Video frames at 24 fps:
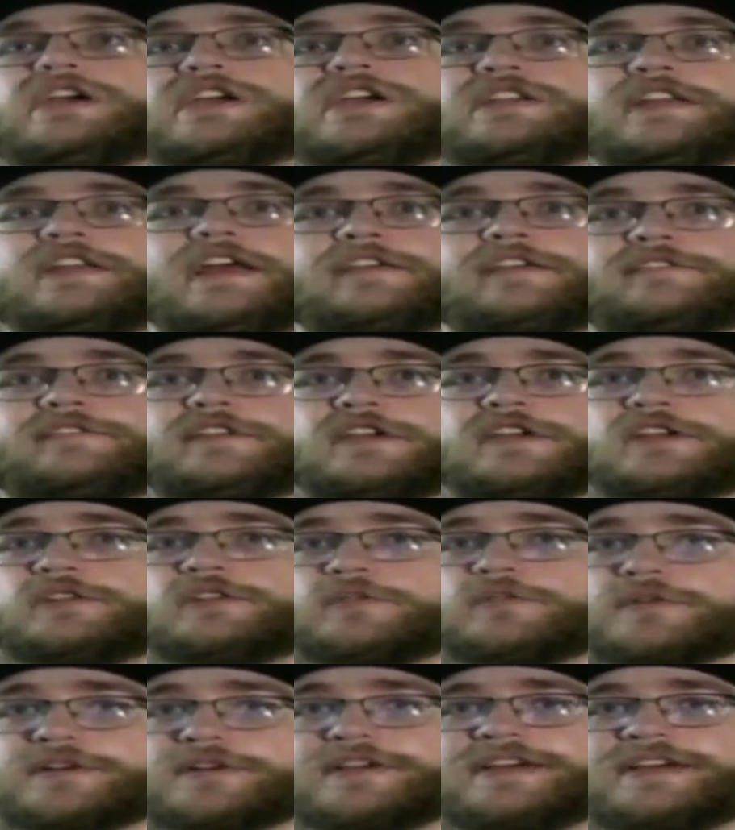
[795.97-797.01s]
and Gnasty
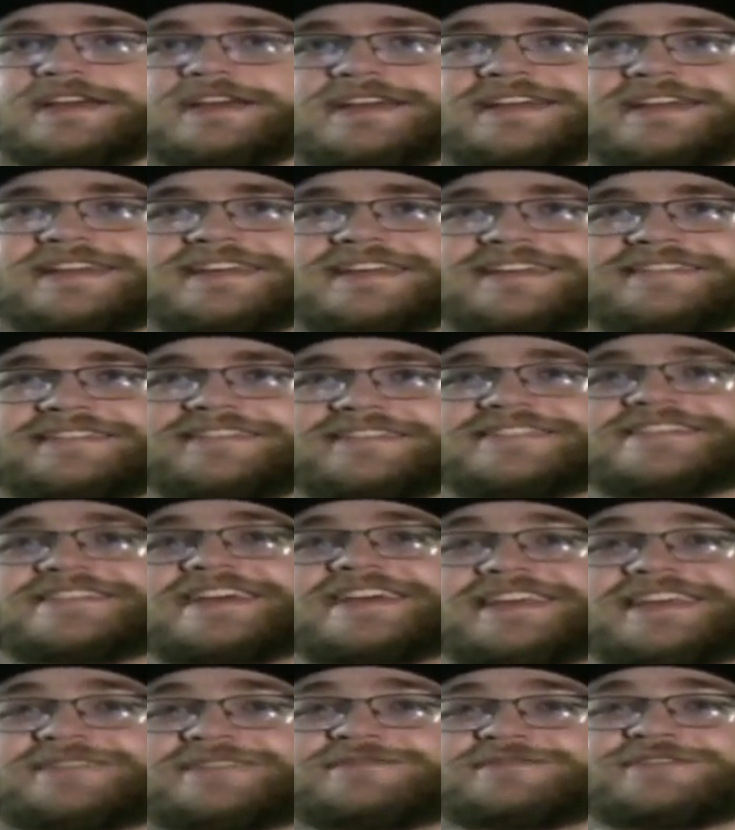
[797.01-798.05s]
Gnorc,
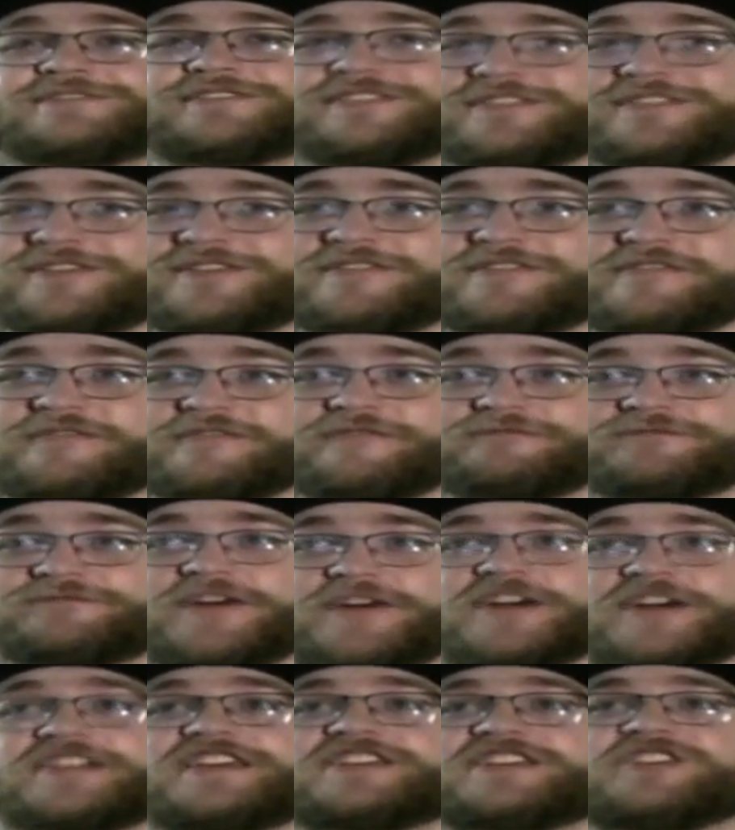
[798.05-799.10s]
which I think was
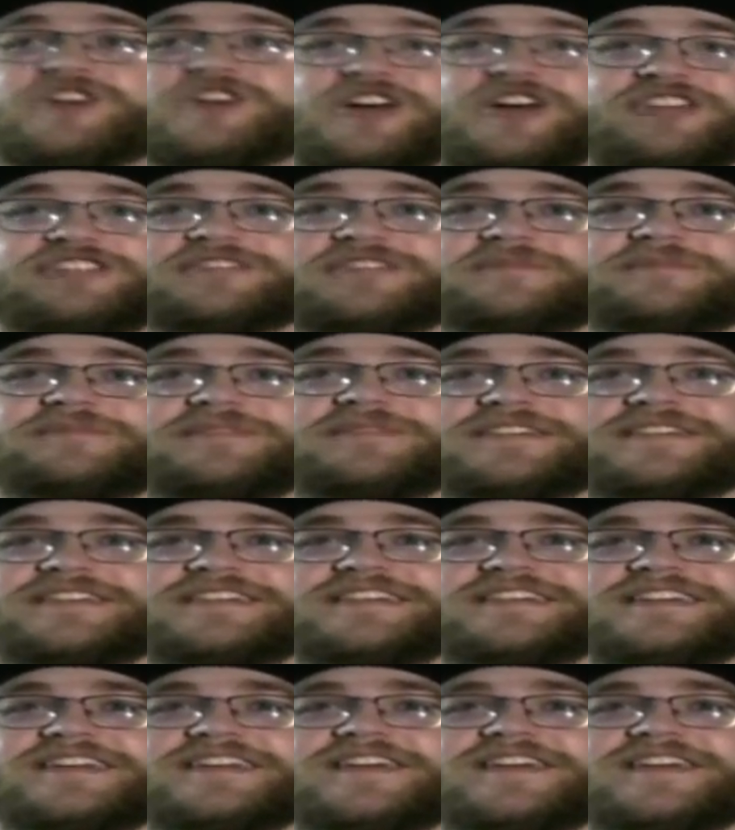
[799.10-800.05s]
fucking awesome